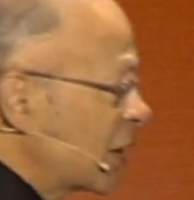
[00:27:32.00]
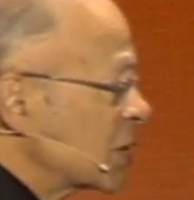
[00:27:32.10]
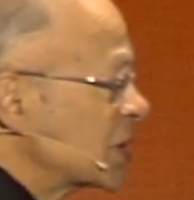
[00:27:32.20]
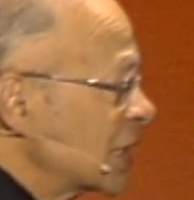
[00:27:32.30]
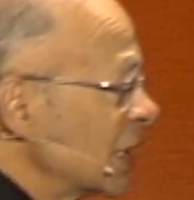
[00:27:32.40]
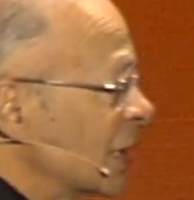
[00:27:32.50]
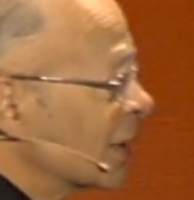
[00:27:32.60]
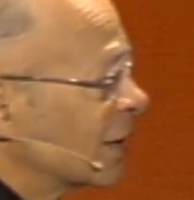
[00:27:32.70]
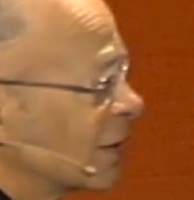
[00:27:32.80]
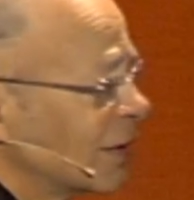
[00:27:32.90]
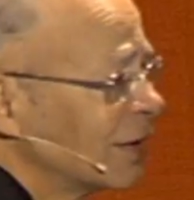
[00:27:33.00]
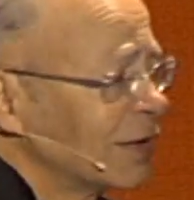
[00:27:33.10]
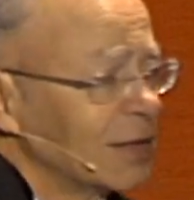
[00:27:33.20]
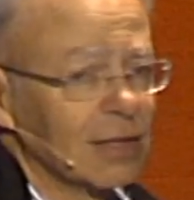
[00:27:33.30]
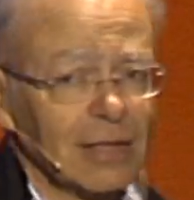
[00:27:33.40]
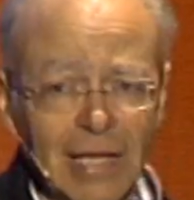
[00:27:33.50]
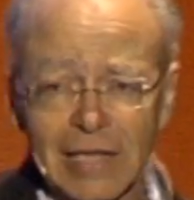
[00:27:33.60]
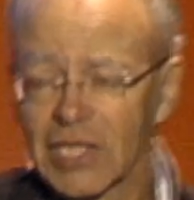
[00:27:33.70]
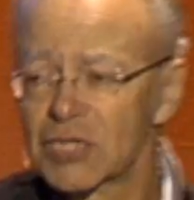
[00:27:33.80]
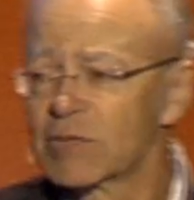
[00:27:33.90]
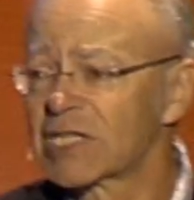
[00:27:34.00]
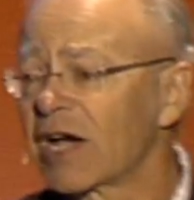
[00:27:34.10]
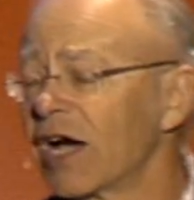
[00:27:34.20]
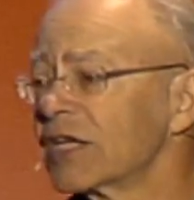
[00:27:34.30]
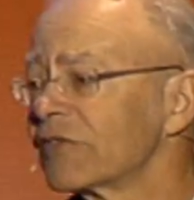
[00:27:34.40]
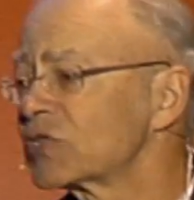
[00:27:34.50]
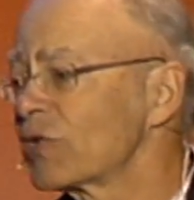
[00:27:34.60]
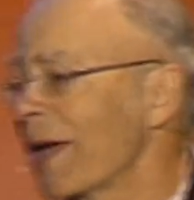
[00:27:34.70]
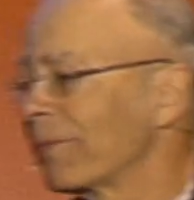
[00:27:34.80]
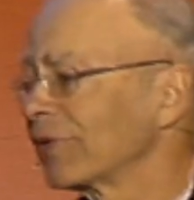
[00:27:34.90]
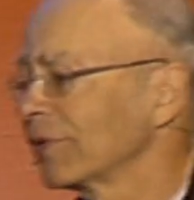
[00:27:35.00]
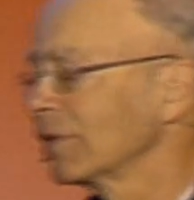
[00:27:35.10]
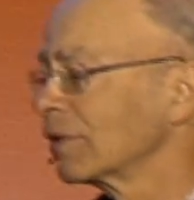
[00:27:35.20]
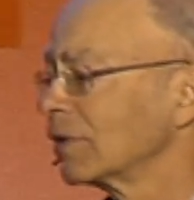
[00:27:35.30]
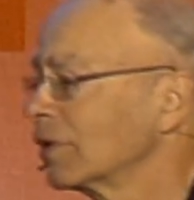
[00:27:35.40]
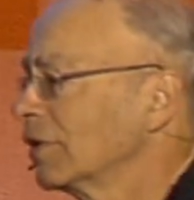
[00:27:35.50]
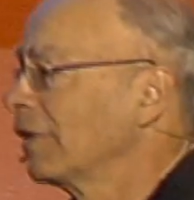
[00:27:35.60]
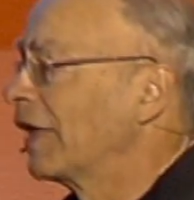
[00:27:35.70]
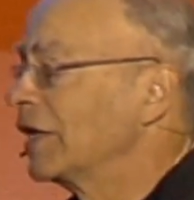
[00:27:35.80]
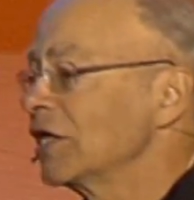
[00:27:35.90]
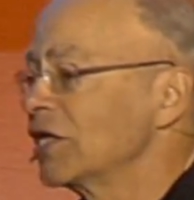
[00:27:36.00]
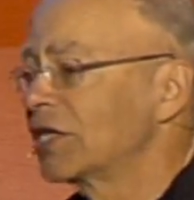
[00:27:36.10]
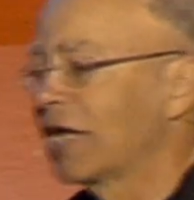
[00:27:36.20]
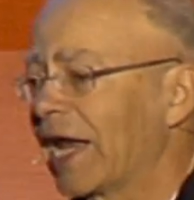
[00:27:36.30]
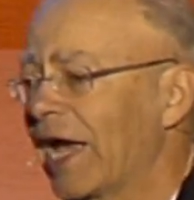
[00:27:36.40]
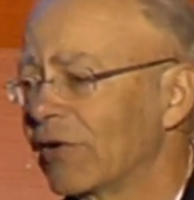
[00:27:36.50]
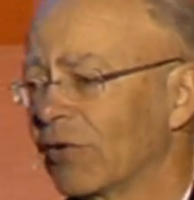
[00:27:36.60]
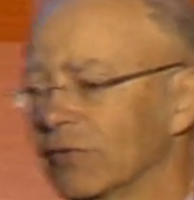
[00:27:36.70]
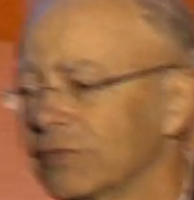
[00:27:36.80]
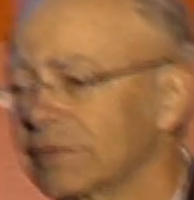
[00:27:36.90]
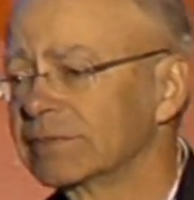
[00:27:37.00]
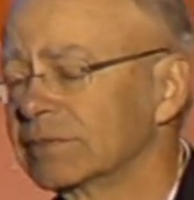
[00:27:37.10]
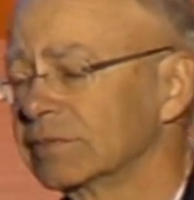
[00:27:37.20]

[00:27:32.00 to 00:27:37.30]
they could see that this was a kind of a trap that they needed to get out of,